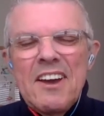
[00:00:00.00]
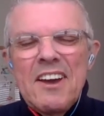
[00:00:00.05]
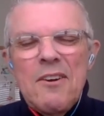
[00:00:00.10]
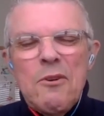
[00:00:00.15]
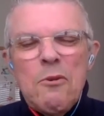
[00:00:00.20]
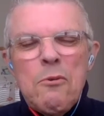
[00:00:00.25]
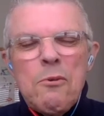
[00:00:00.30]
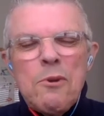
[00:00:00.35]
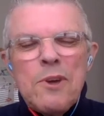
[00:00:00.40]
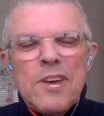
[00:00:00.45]

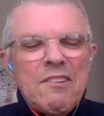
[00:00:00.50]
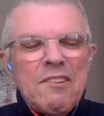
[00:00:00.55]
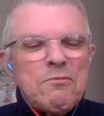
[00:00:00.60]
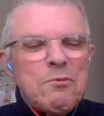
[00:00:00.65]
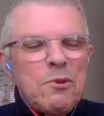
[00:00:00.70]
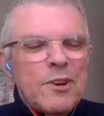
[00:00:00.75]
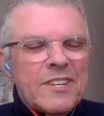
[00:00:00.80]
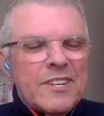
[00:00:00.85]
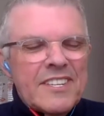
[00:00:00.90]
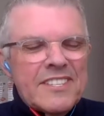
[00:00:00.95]
we have
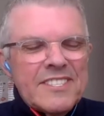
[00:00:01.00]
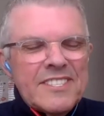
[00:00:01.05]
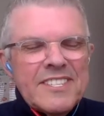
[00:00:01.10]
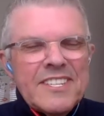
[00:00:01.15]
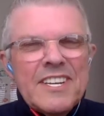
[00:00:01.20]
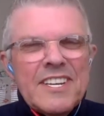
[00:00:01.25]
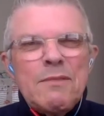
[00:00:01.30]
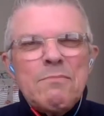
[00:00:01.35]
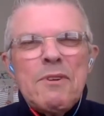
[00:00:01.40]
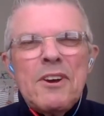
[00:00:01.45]
worked as a
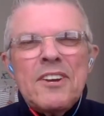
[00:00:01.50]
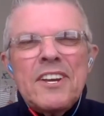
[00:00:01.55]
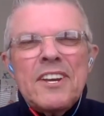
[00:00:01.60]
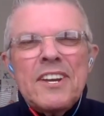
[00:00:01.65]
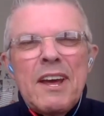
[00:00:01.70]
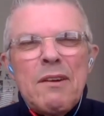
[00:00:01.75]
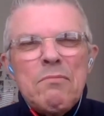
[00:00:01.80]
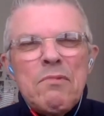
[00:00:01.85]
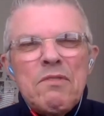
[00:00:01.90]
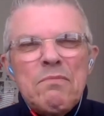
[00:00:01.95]
team on a
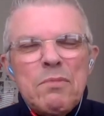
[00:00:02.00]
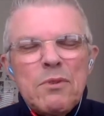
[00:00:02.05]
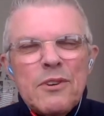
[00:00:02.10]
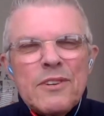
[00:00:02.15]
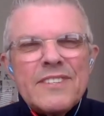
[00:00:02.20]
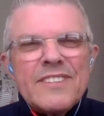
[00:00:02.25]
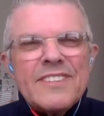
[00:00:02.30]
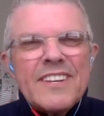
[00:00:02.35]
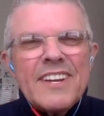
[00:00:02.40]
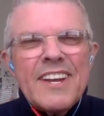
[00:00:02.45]
number of
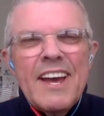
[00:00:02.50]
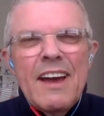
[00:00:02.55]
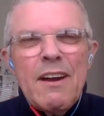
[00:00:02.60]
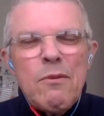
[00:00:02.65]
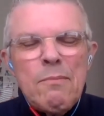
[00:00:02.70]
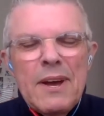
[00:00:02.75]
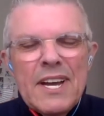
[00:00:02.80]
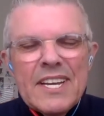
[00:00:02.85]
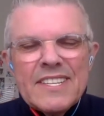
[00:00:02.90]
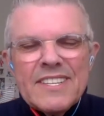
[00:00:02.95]
books that are
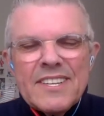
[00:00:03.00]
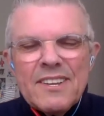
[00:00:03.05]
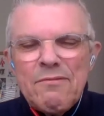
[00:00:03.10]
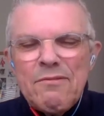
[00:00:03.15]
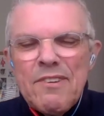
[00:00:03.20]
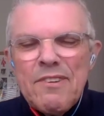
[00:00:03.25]
amongst the